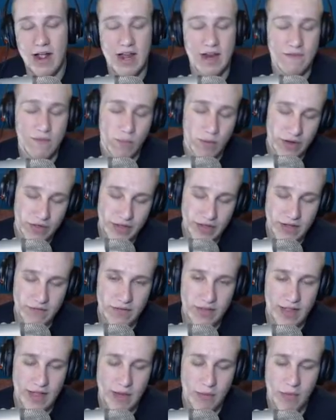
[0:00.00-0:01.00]
If you want to think of
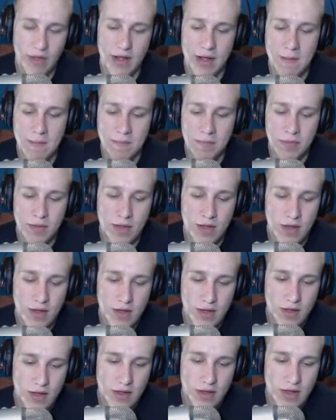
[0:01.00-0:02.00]
it that way,
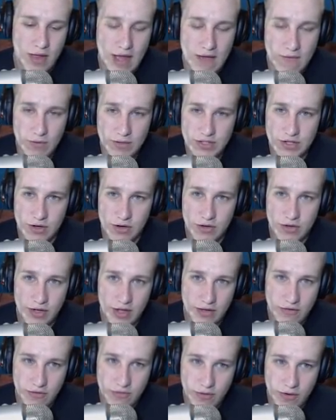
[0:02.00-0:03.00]
every turn you
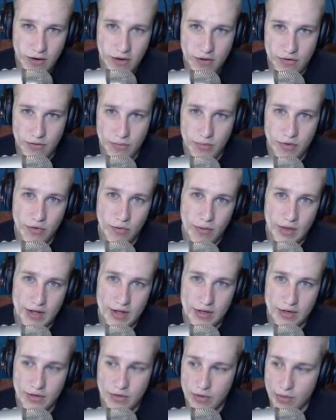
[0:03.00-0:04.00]
get 2 cards when you're
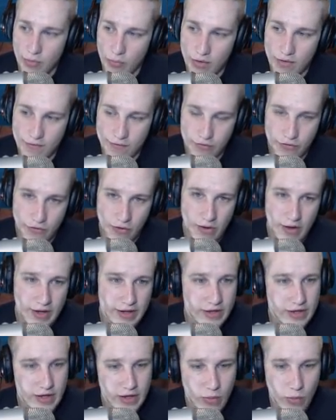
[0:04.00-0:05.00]
awakened. You get 1 for drawing
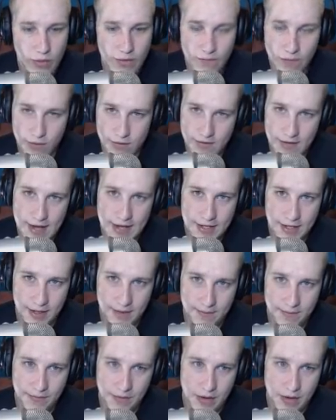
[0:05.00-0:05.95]
and then you get 1 for attacking.